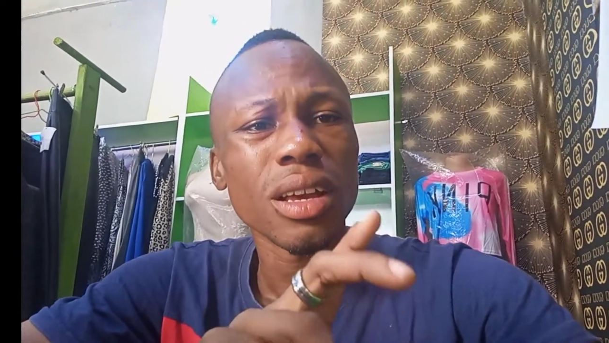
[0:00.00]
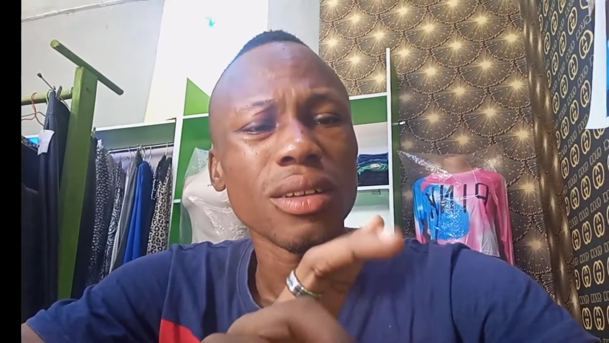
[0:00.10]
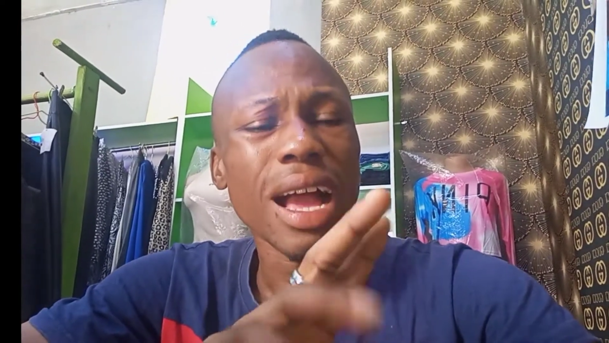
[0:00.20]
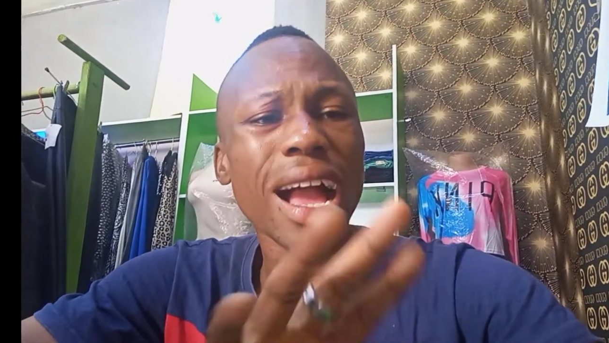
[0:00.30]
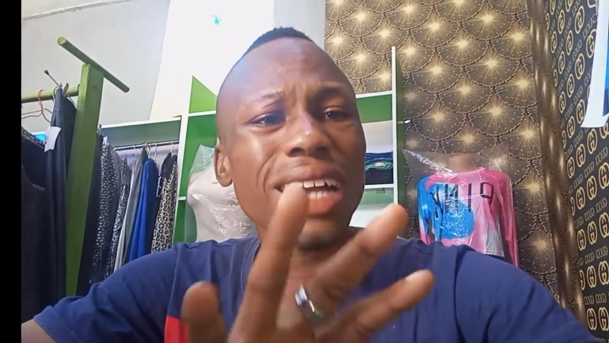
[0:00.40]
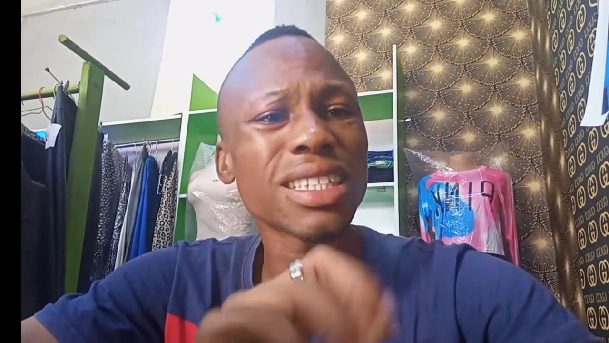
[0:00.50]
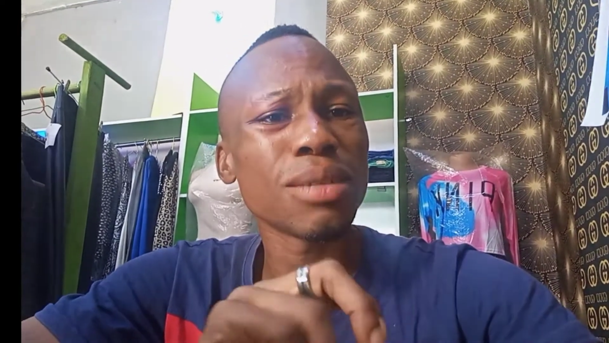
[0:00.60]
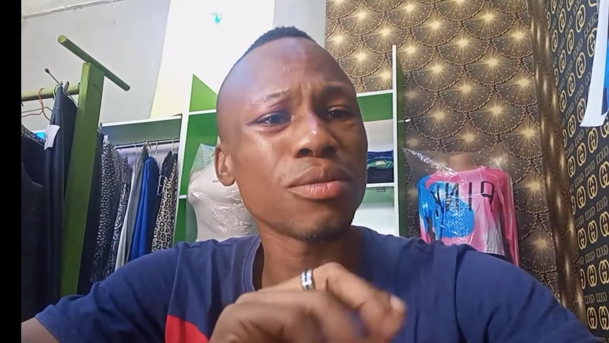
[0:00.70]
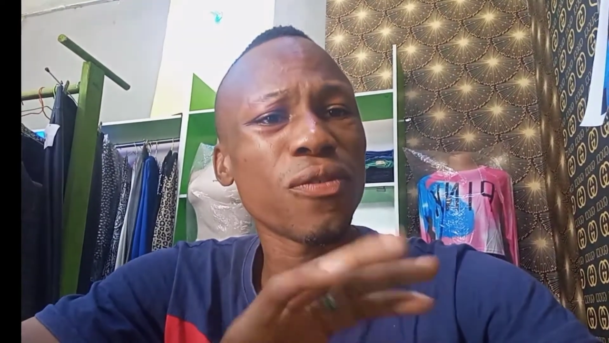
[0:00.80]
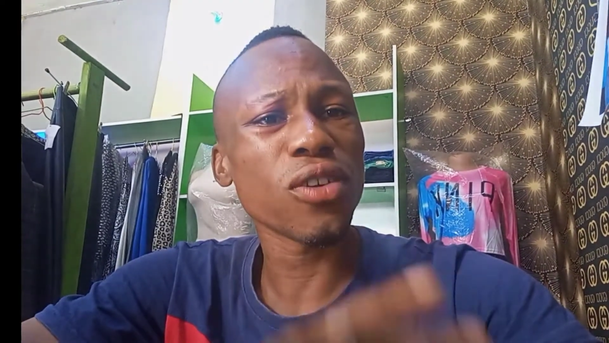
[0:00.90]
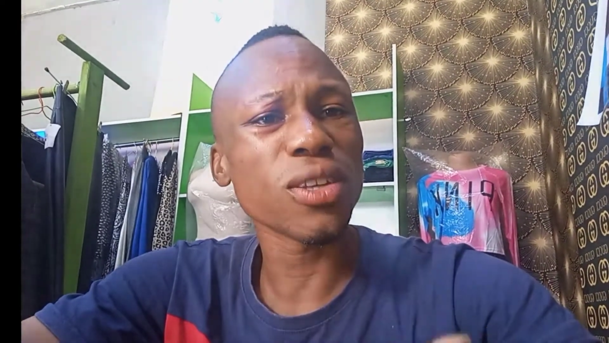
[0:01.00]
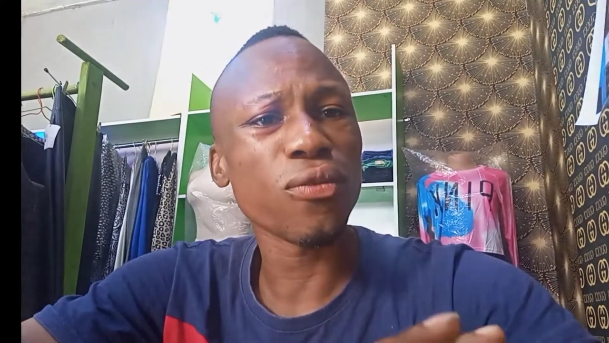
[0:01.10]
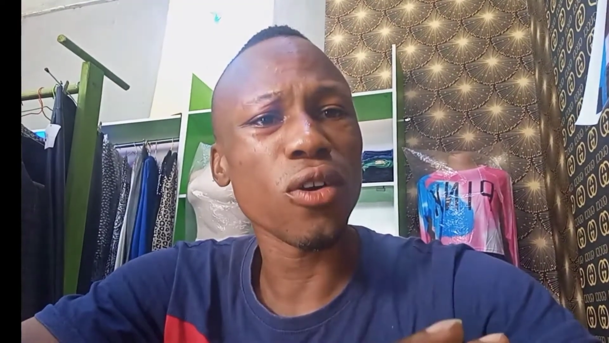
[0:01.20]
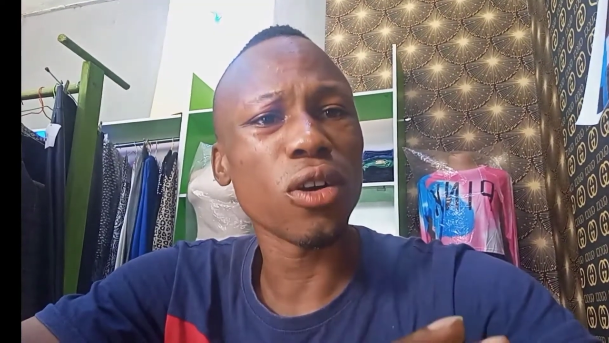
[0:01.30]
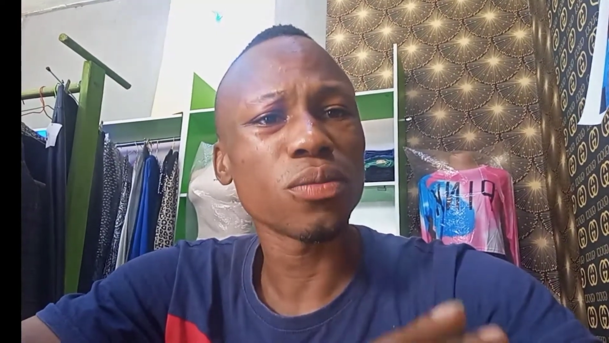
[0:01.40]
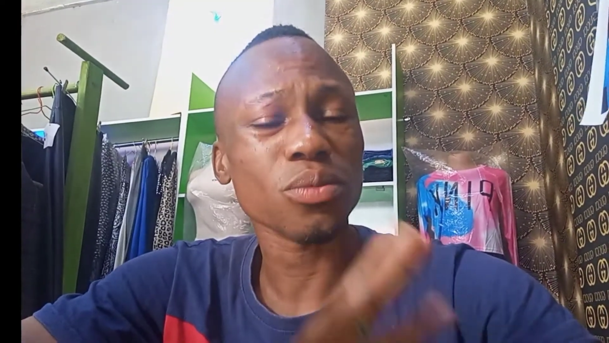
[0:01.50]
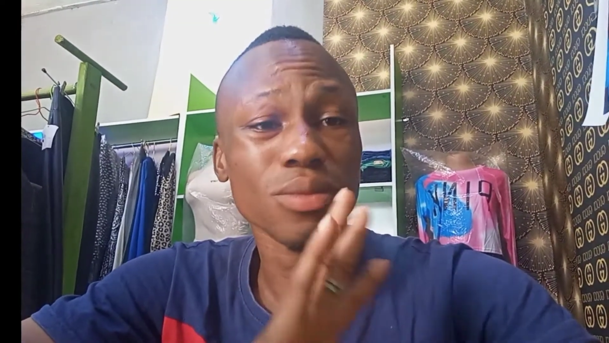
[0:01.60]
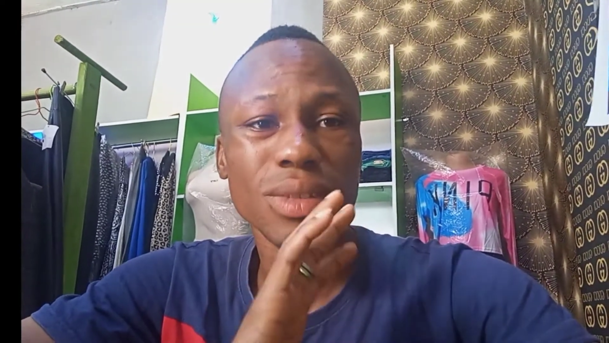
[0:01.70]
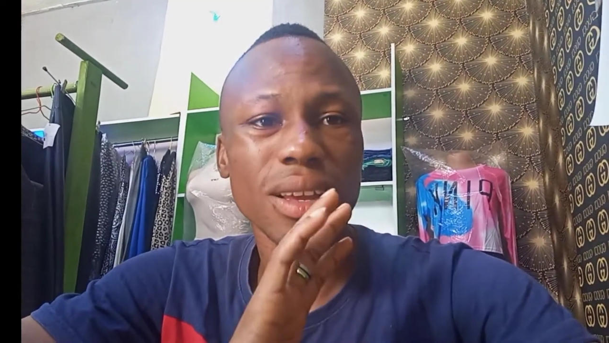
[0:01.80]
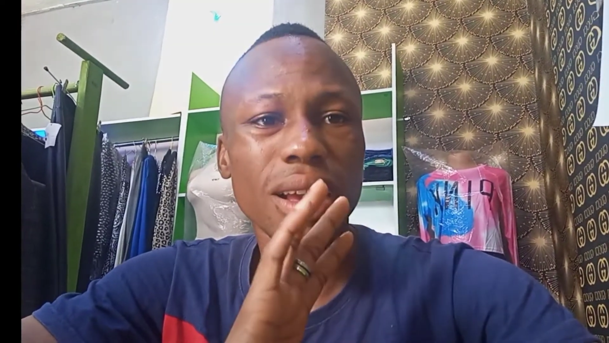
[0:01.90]
I asked him, first of all,
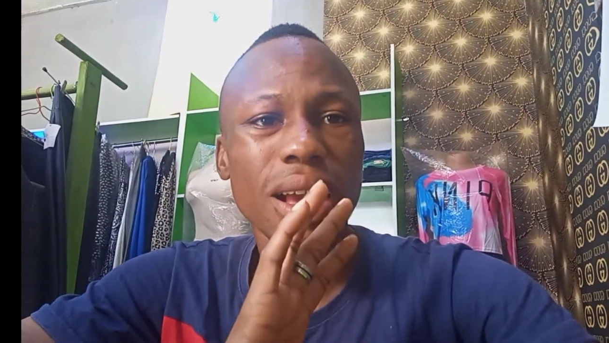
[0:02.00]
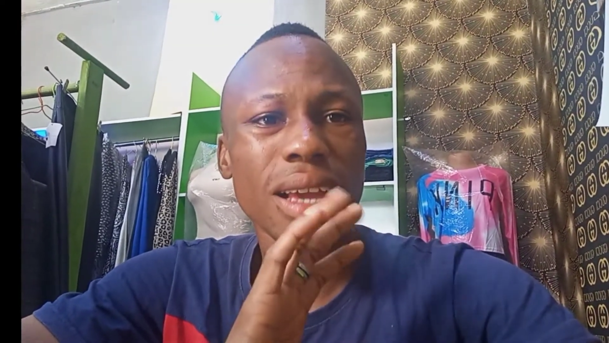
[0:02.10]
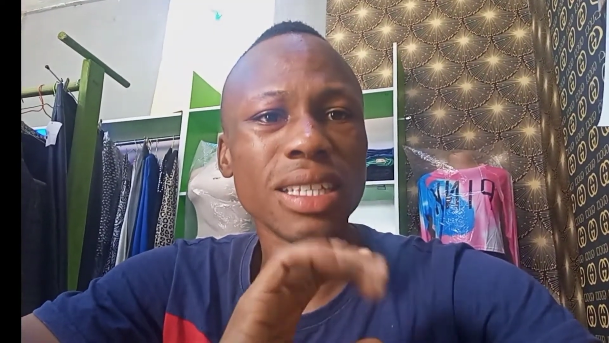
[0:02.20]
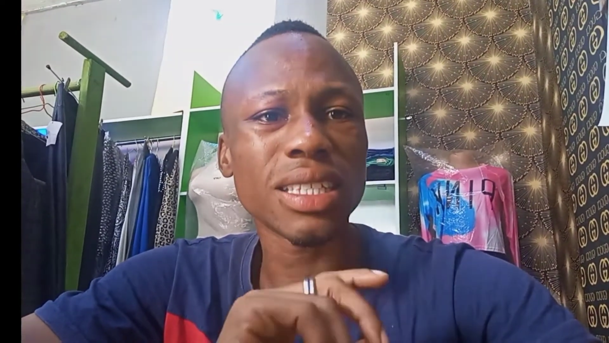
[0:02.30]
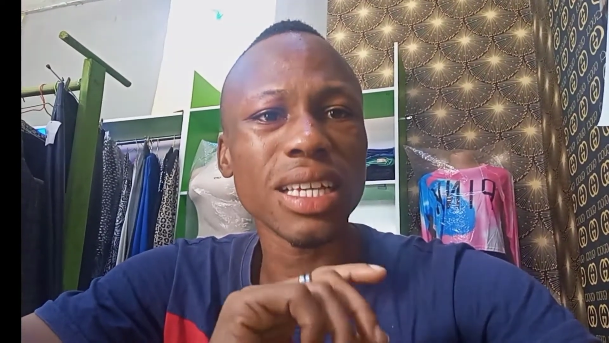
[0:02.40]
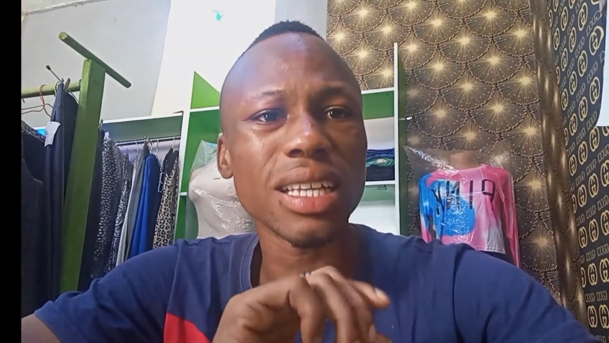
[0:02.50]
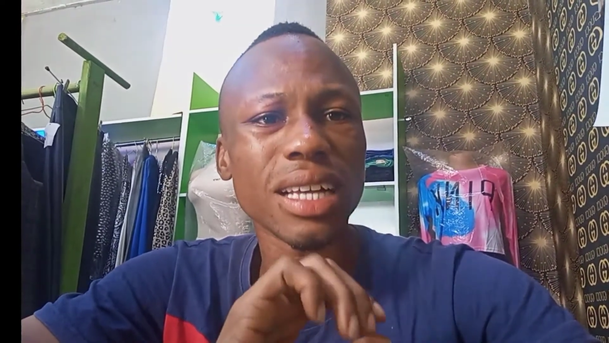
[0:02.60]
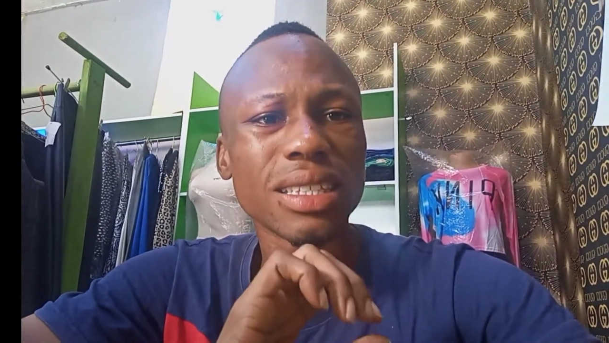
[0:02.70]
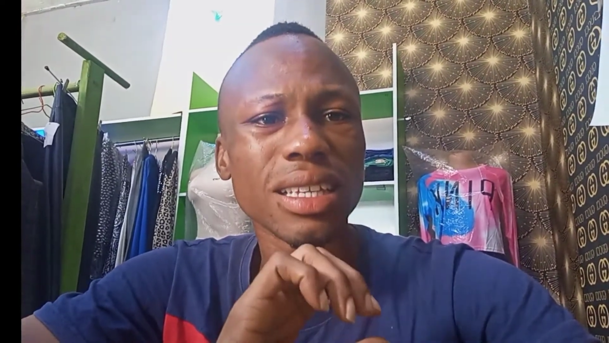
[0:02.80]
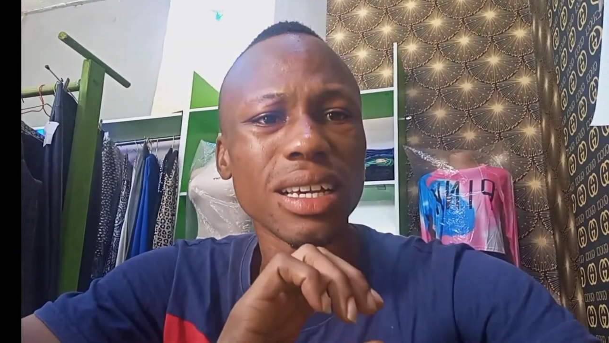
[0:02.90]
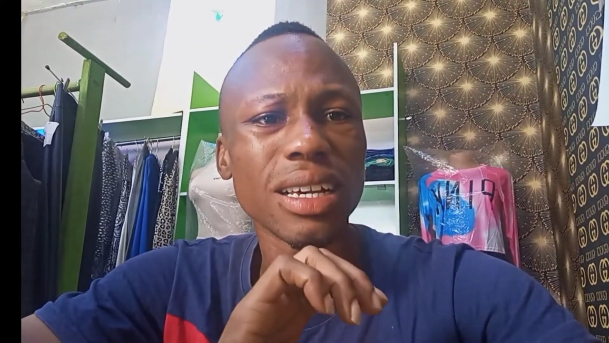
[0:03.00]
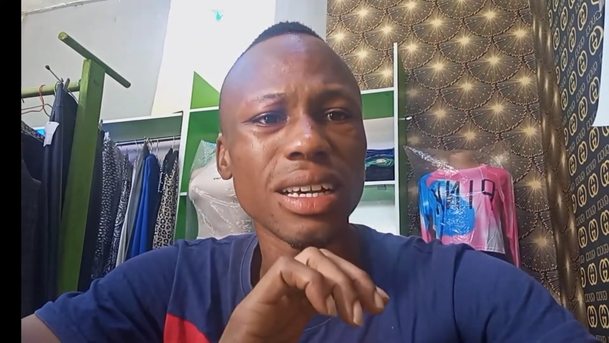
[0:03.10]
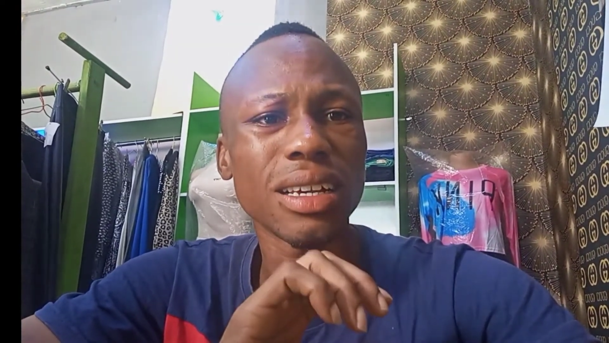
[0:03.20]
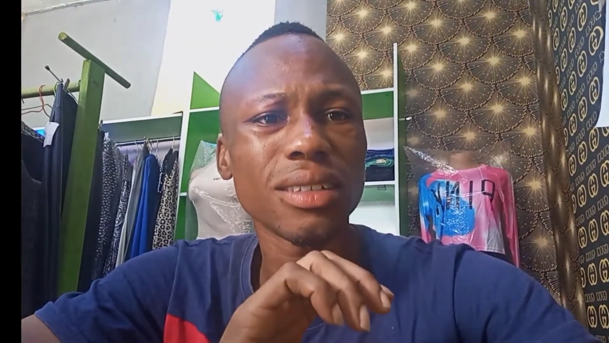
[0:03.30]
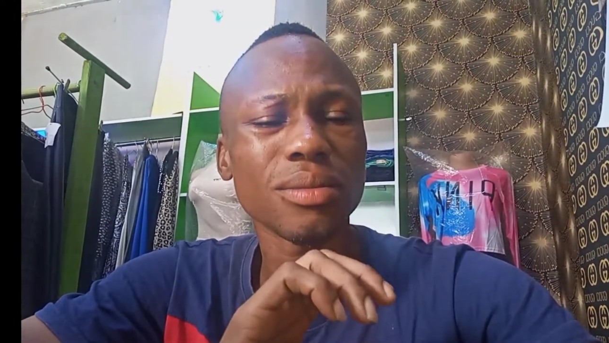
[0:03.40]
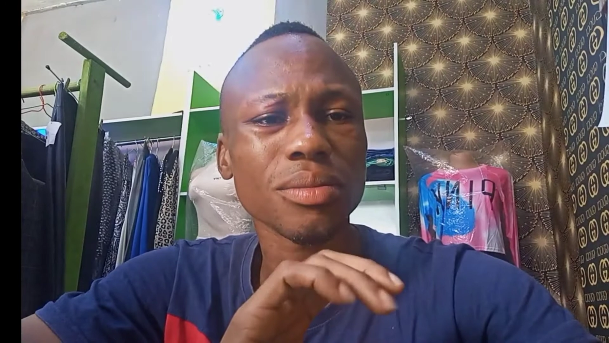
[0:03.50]
he said that